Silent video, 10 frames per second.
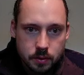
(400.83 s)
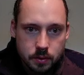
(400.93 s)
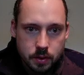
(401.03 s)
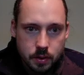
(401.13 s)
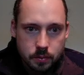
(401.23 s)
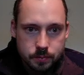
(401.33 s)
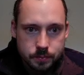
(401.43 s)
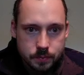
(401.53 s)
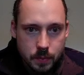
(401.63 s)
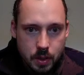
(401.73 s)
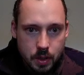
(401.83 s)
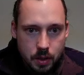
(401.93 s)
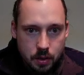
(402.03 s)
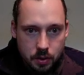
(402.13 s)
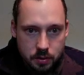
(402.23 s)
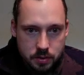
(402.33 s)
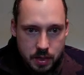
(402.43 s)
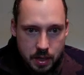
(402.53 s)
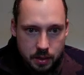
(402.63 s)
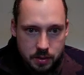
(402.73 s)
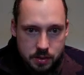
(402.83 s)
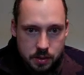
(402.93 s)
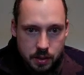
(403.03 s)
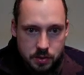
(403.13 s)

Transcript: Oh. Couldn't tank a Sludge